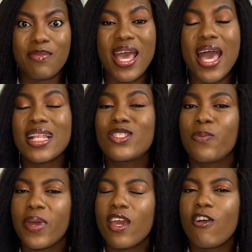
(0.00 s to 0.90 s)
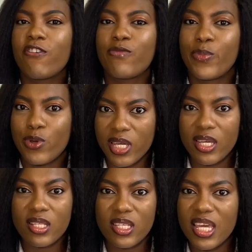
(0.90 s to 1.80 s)
I had to pay off
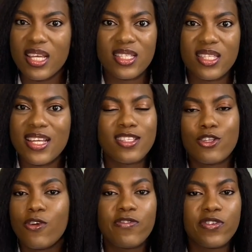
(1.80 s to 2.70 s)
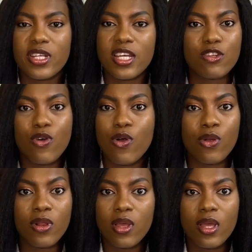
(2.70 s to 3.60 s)
pocket. Yes, that's not funny at all.